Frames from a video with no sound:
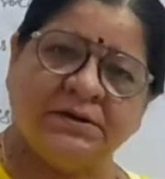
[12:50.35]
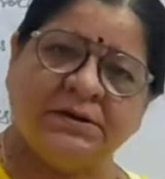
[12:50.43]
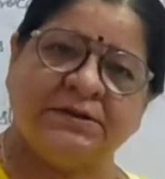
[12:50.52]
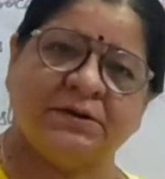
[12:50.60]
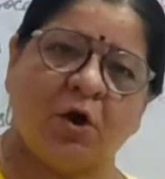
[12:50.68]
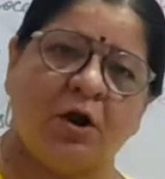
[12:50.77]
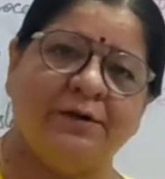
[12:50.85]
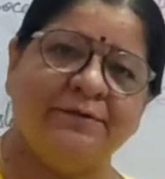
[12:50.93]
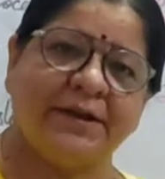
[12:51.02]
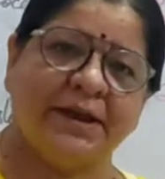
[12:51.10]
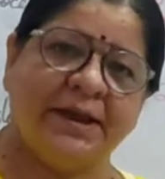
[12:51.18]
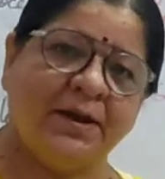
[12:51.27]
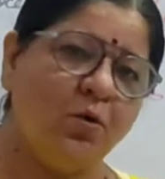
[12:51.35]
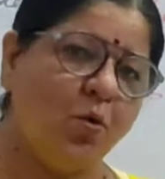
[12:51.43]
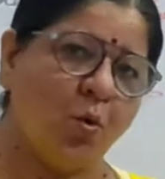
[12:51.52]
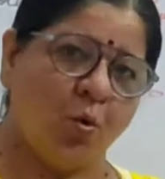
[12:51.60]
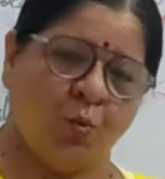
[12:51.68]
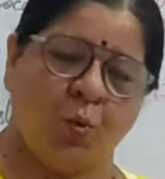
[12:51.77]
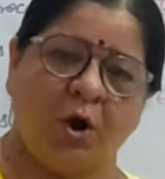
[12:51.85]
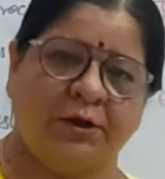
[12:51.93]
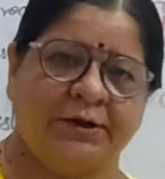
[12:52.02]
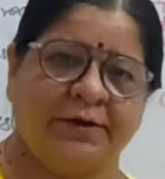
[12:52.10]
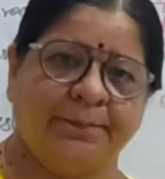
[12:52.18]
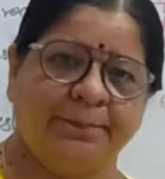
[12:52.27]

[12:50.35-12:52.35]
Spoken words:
dissolved in water.